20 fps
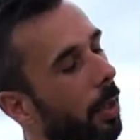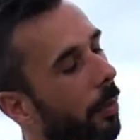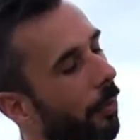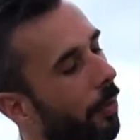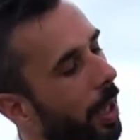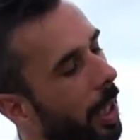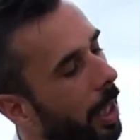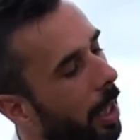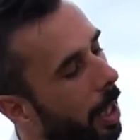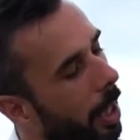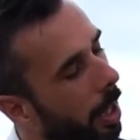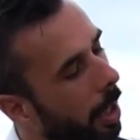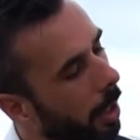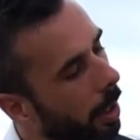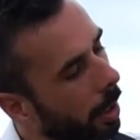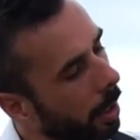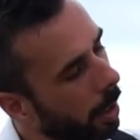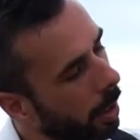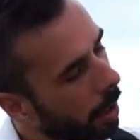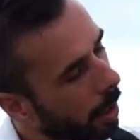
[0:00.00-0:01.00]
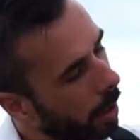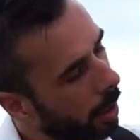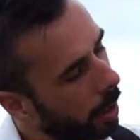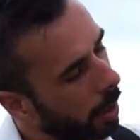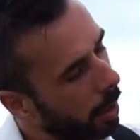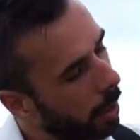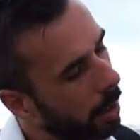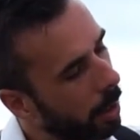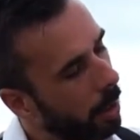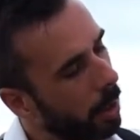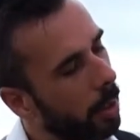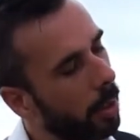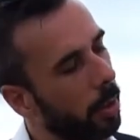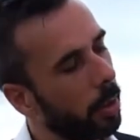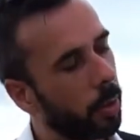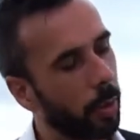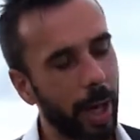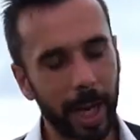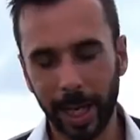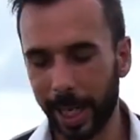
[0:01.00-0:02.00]
finger,
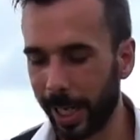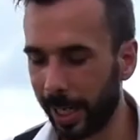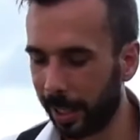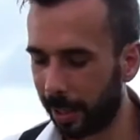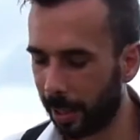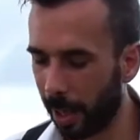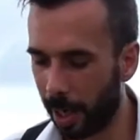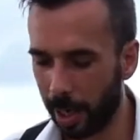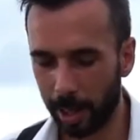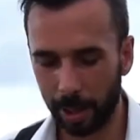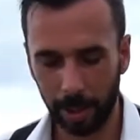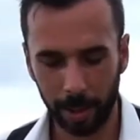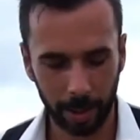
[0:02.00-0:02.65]
drag it down.